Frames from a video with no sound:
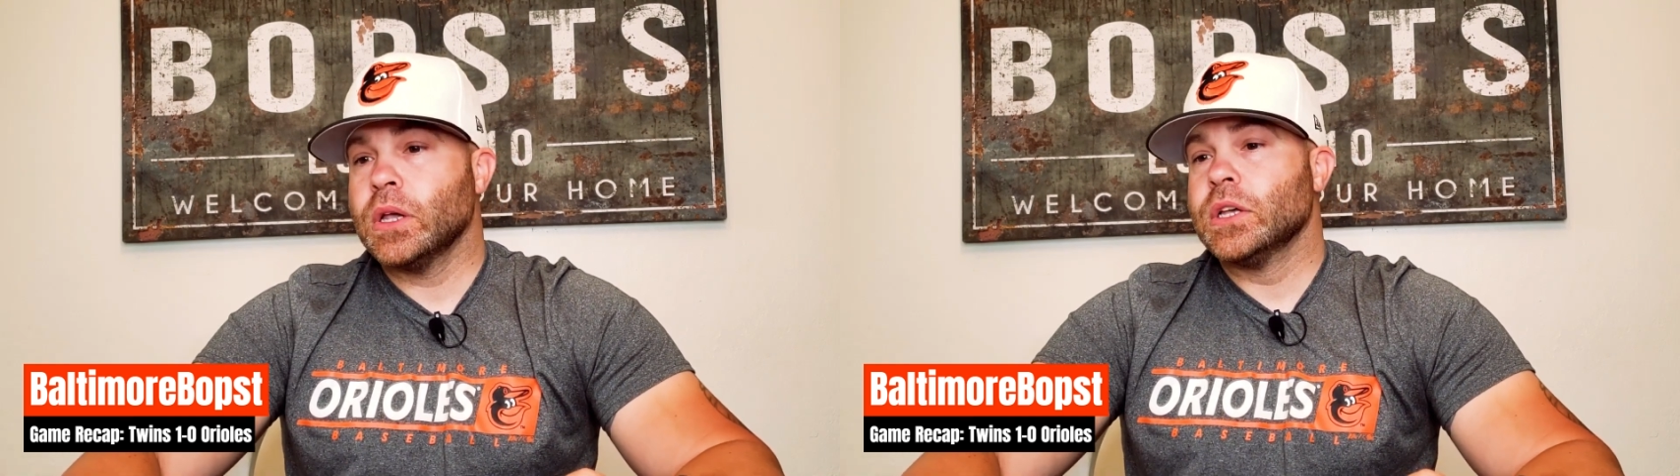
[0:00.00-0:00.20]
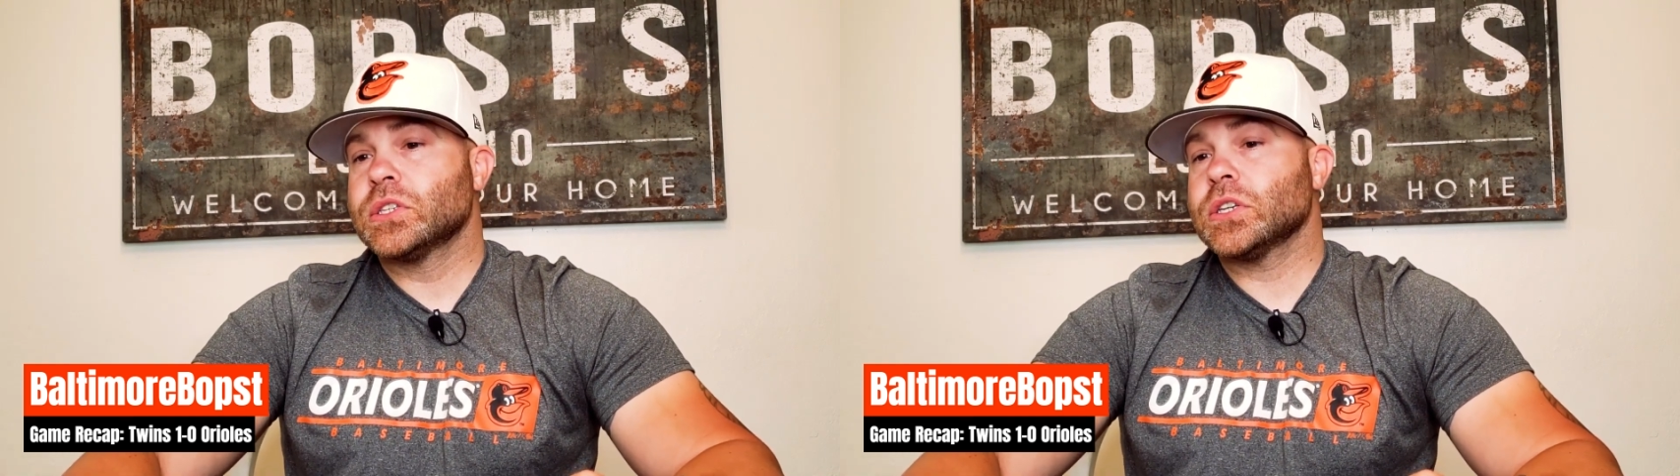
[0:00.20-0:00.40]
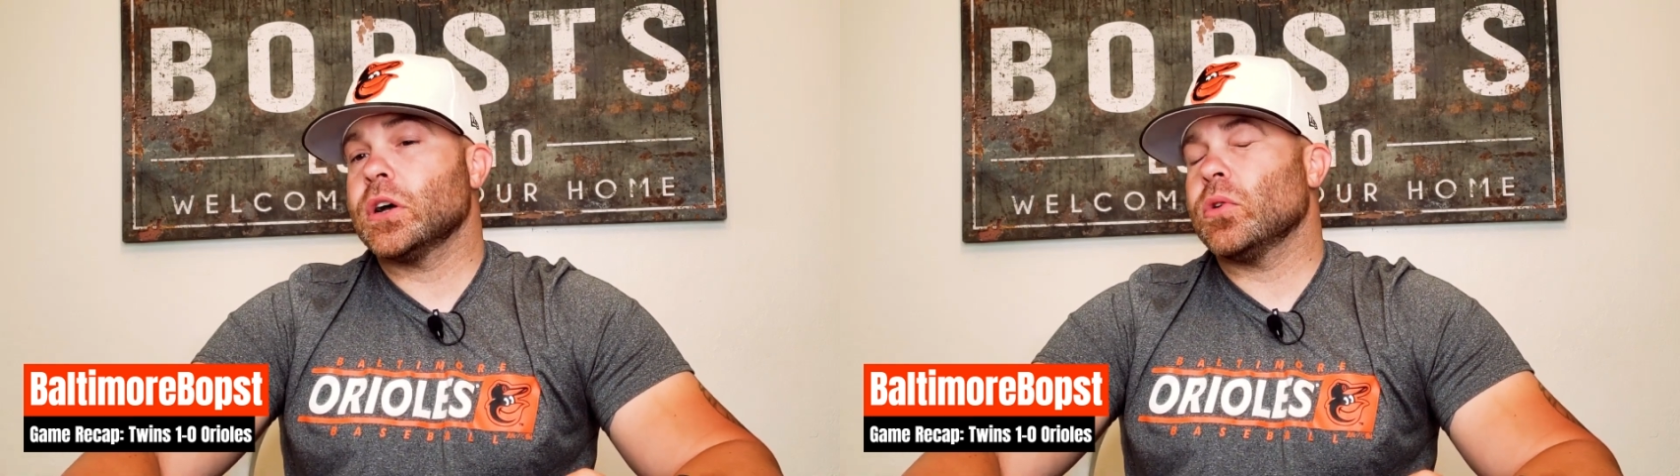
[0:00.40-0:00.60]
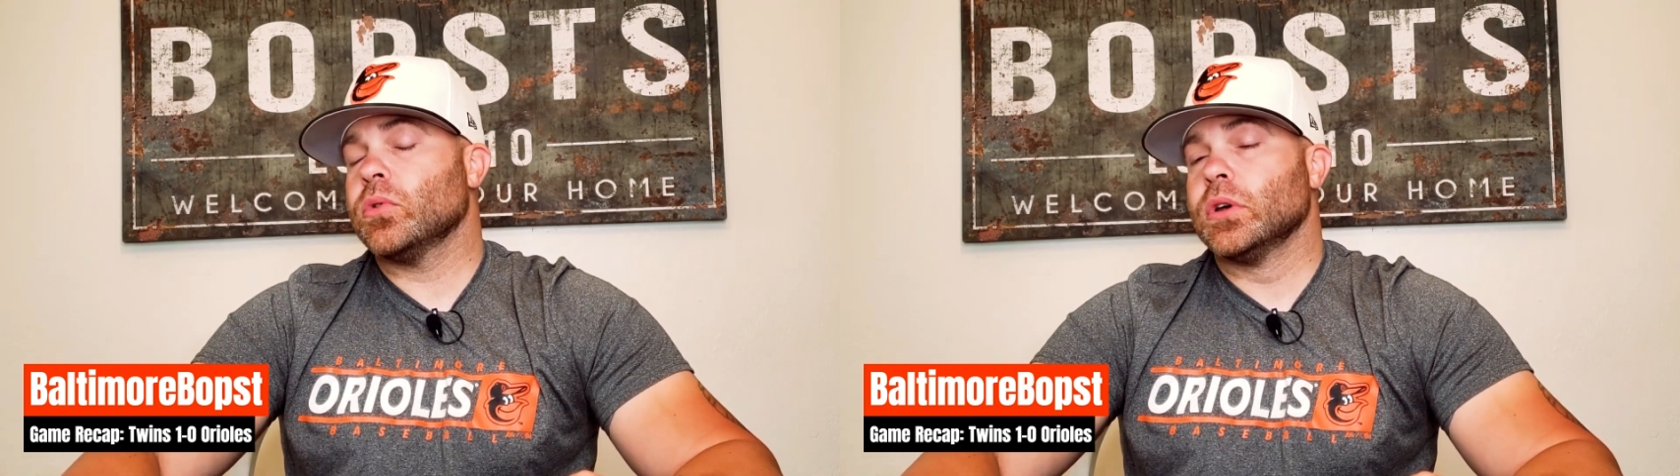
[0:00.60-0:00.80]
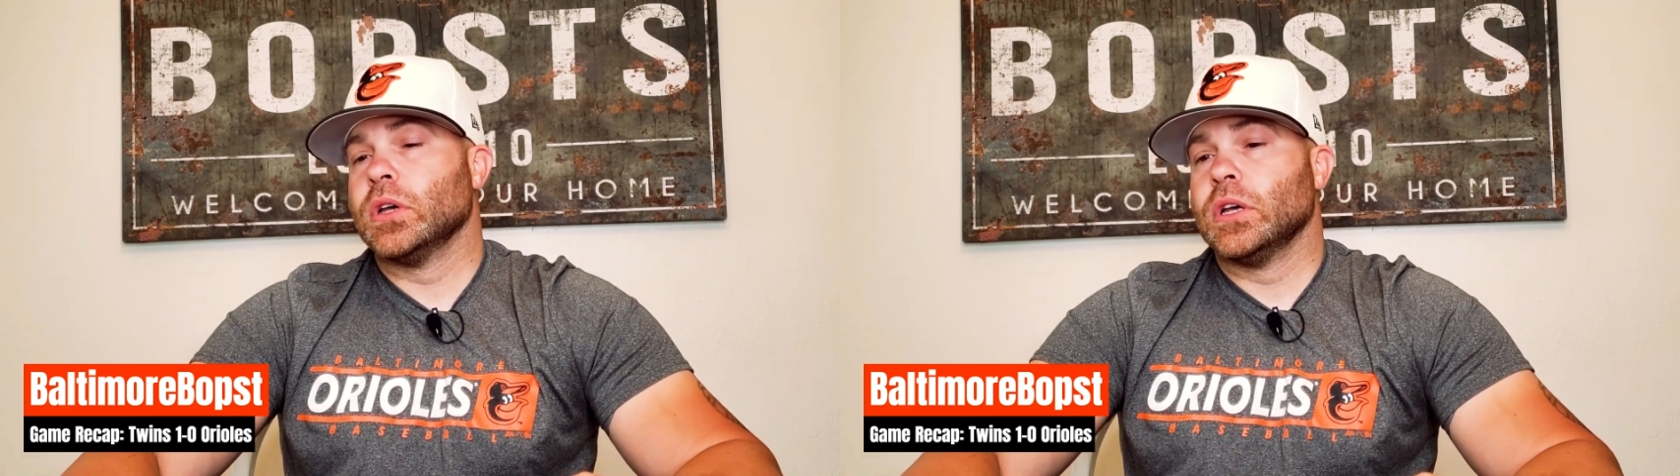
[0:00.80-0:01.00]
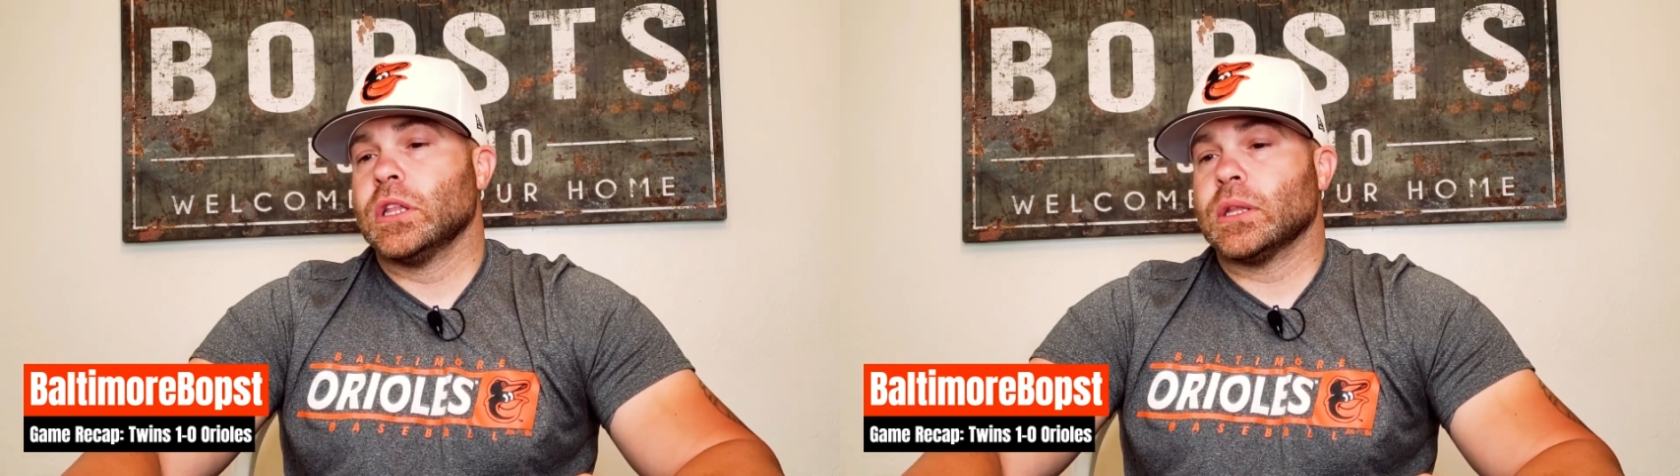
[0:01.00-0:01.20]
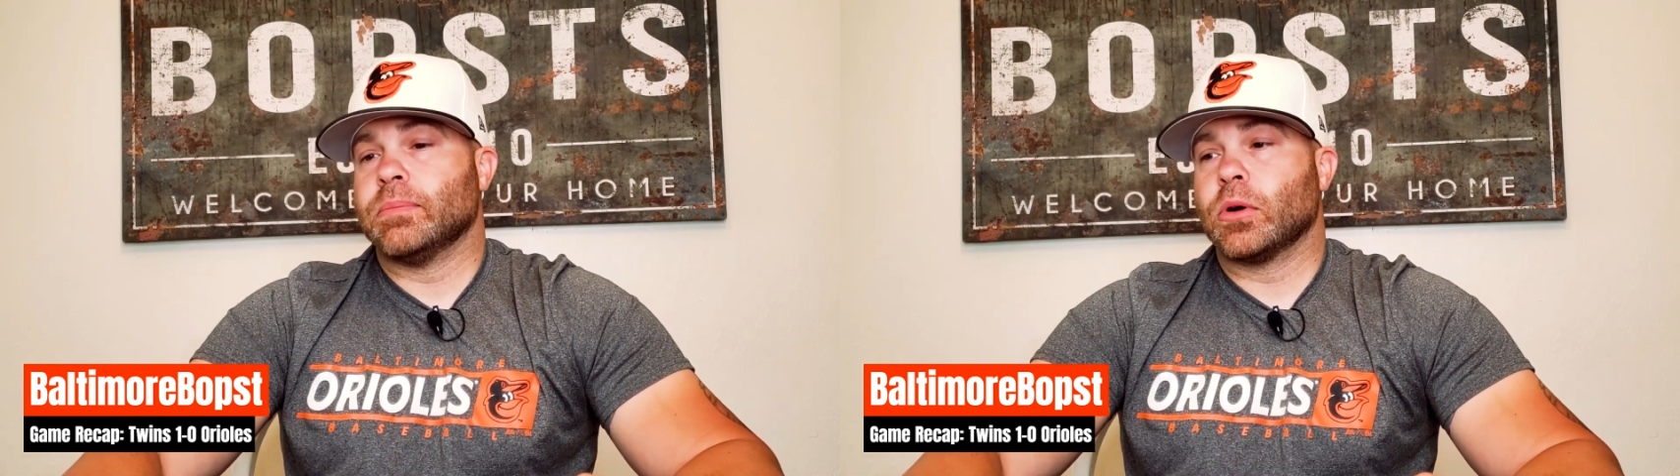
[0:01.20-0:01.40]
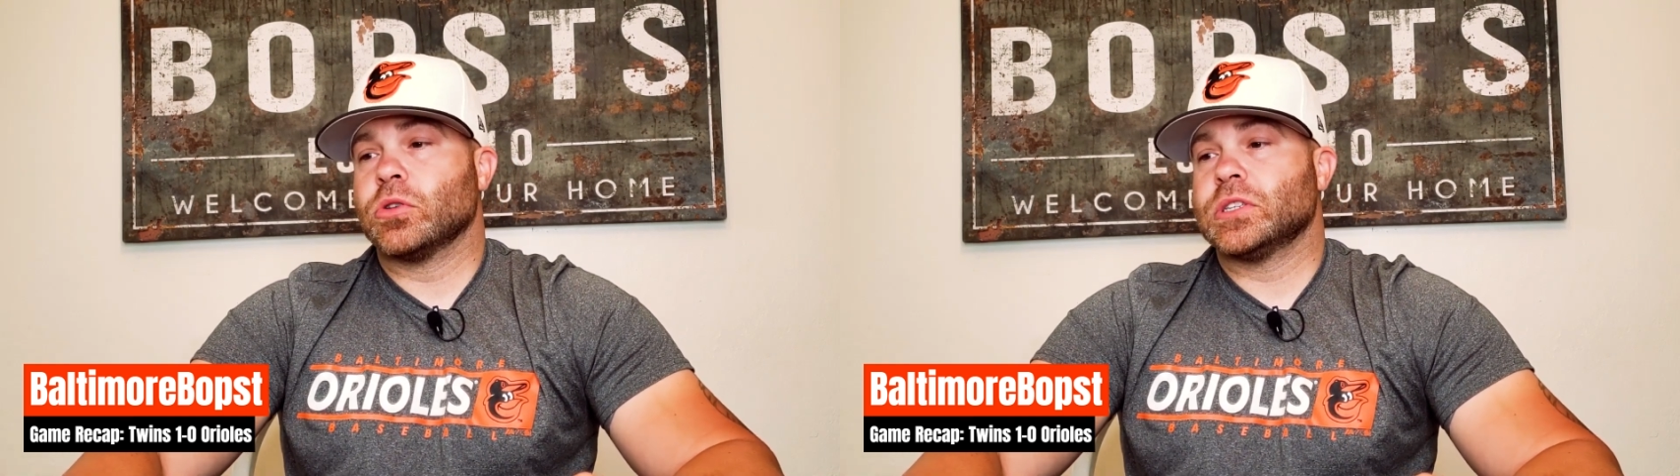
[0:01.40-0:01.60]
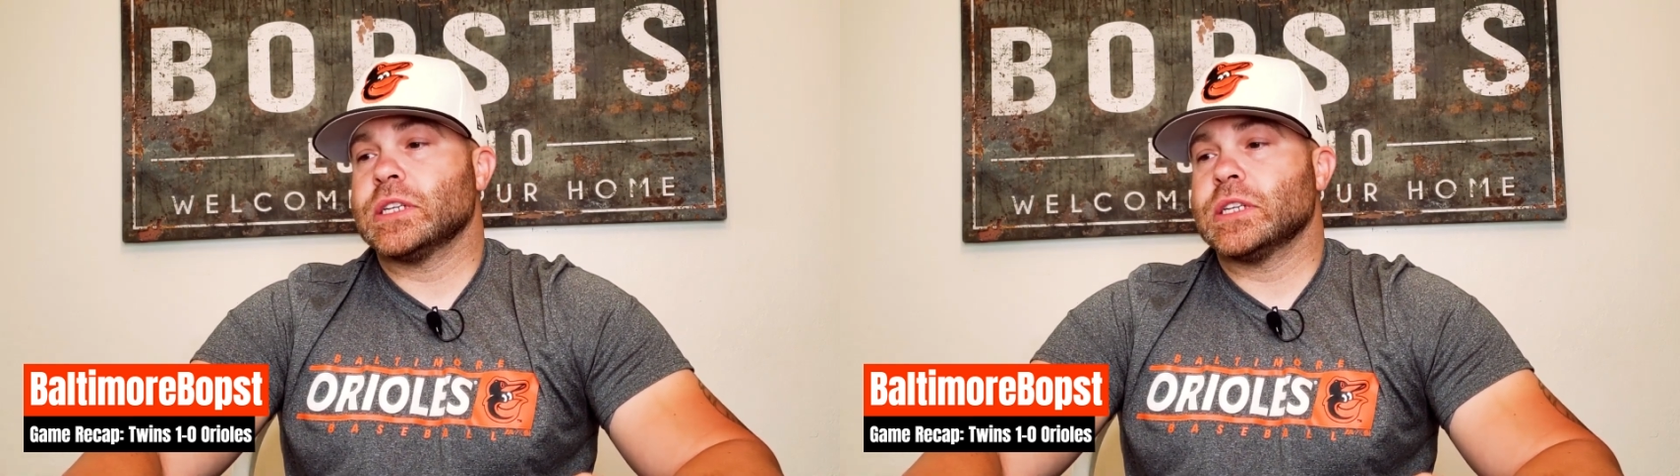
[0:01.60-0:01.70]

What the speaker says: So the Birds